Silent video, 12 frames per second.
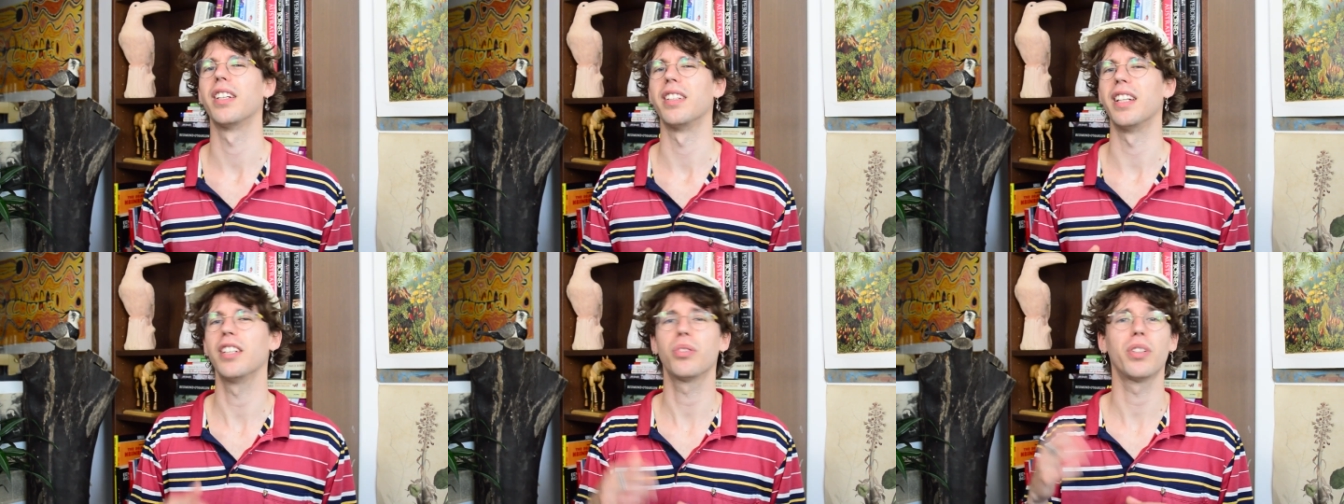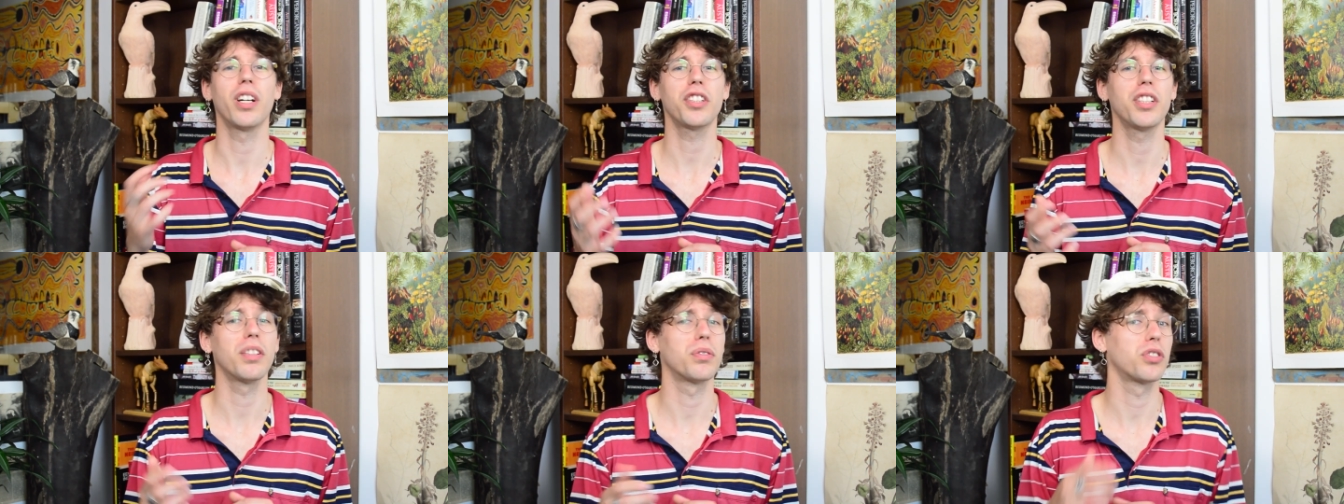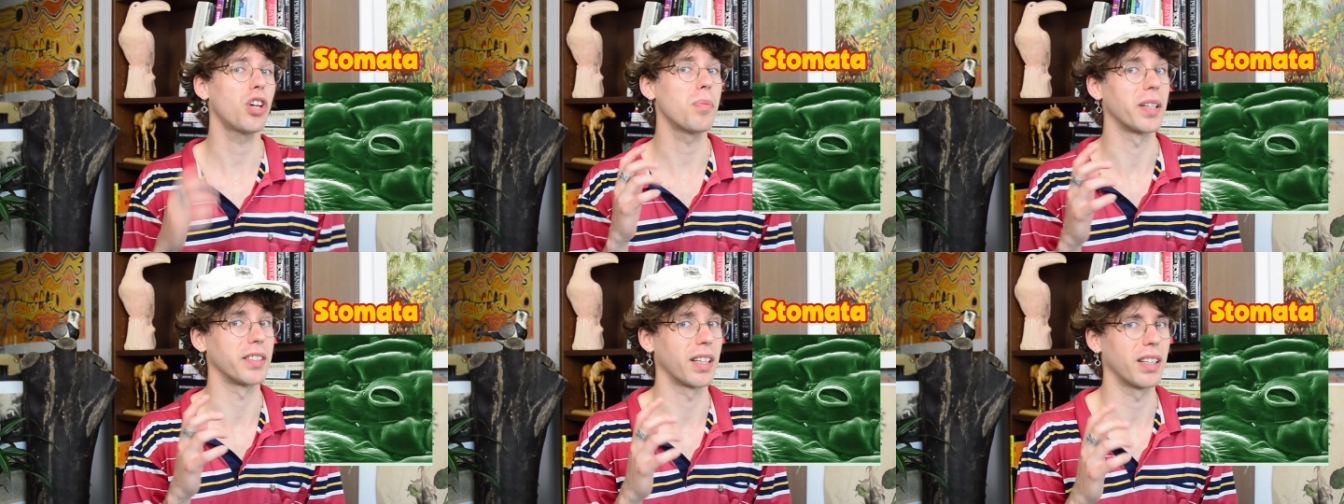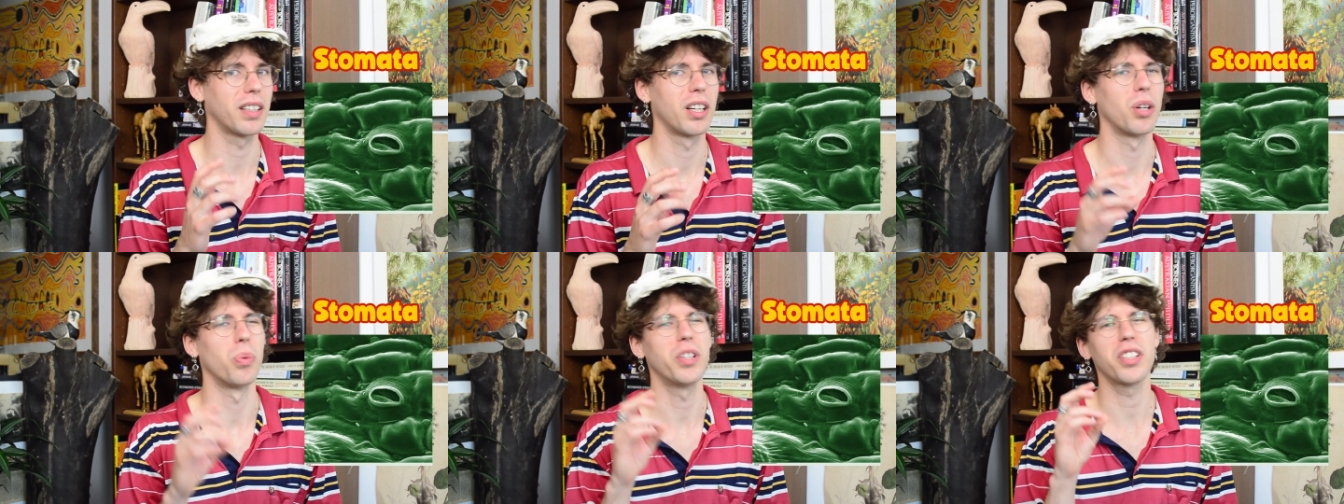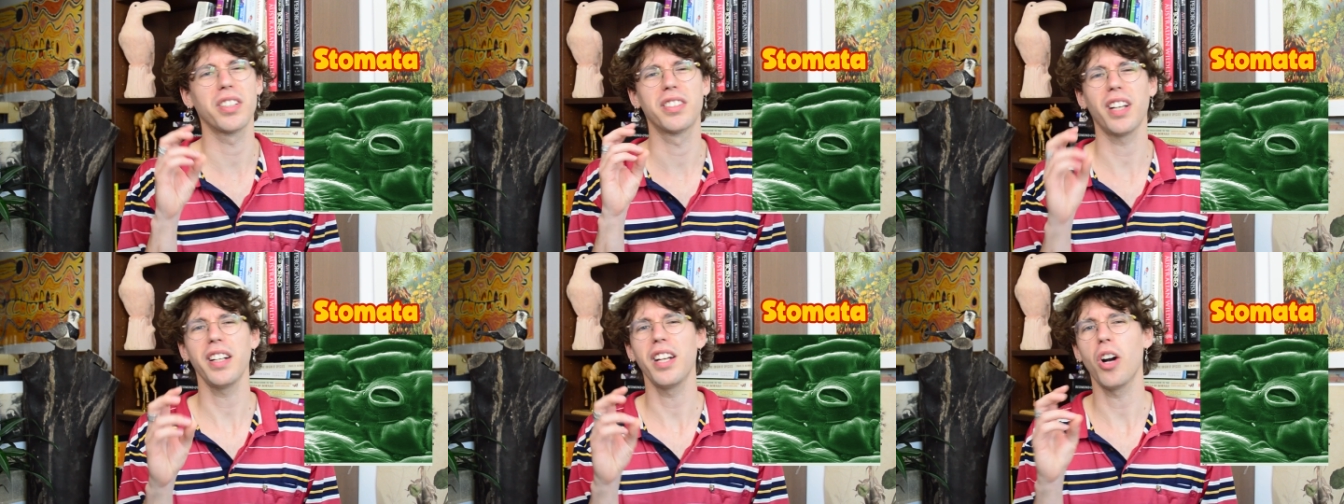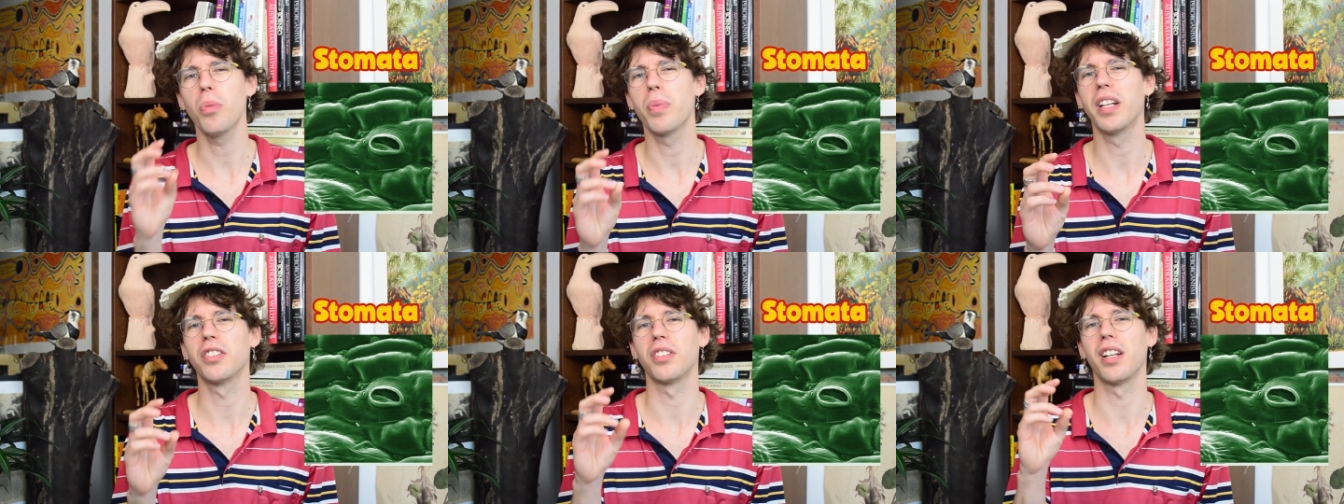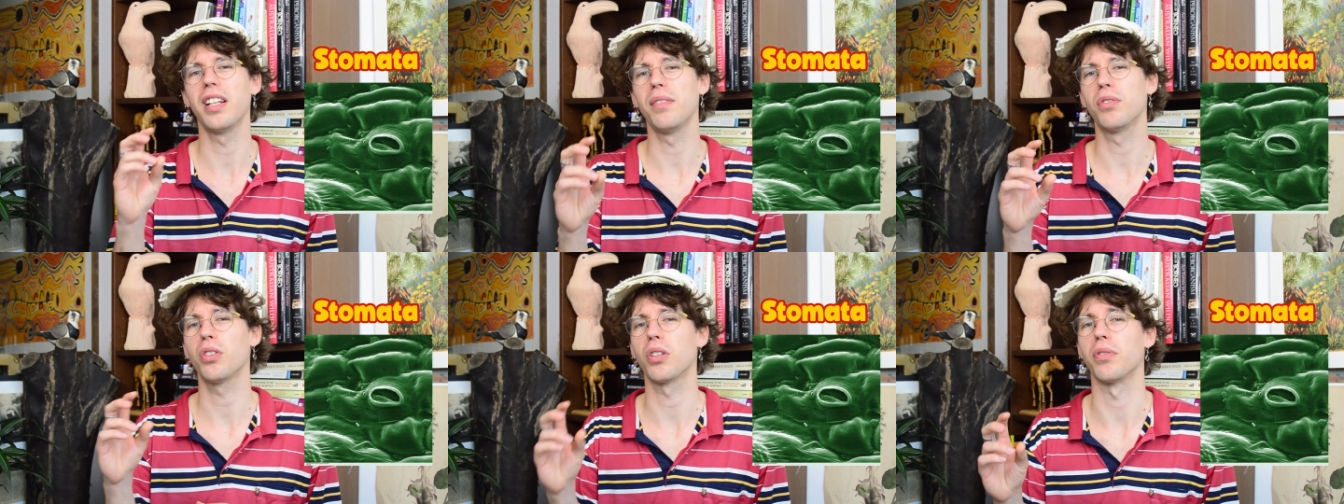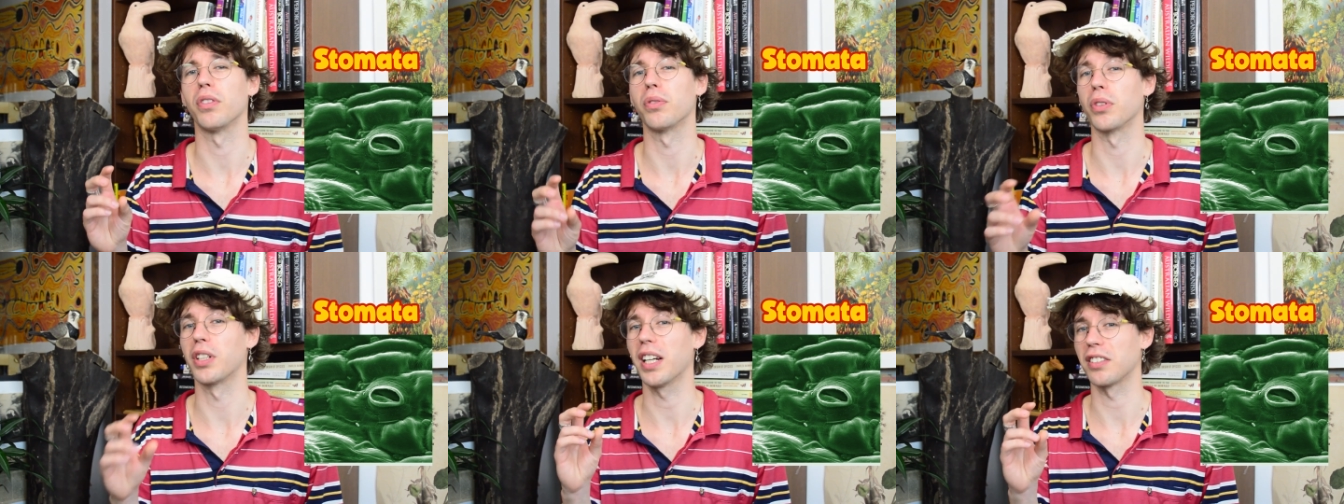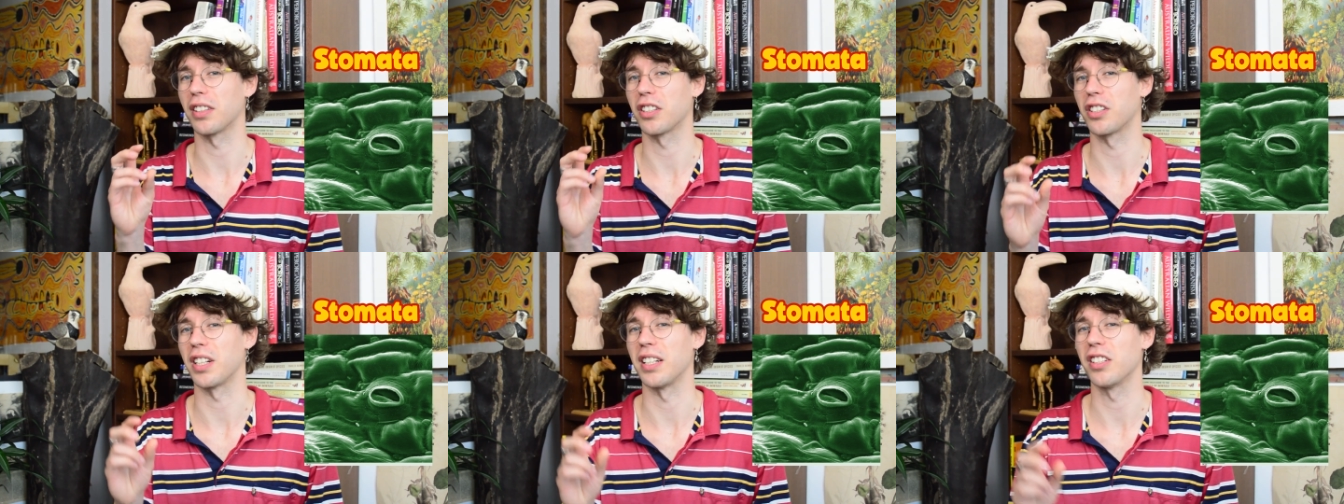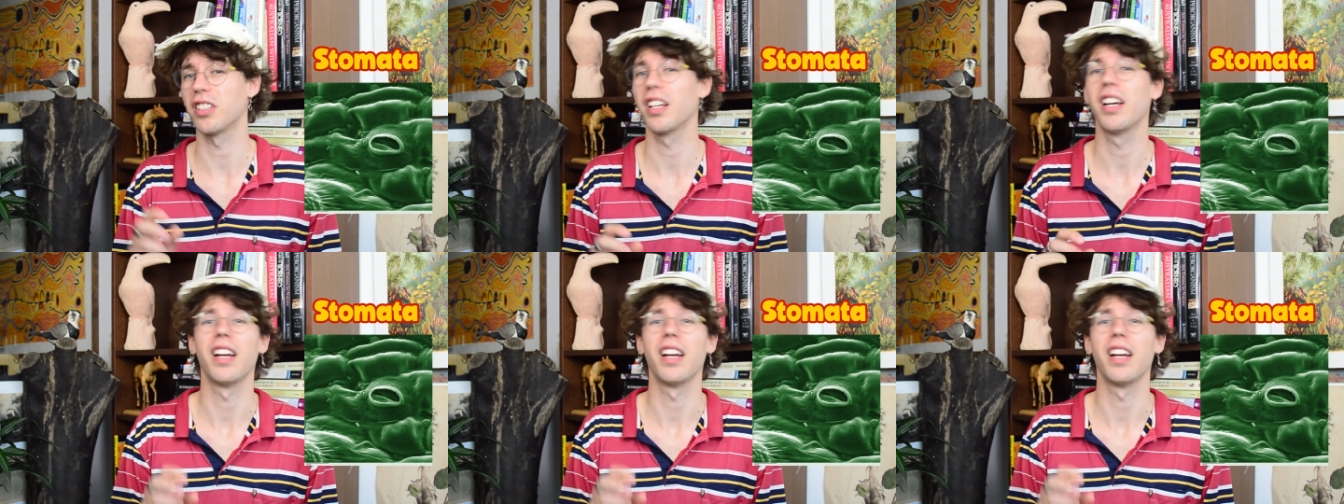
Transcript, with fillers: The introduction of stomata, which are tiny openings on the leaf surface for gas exchange,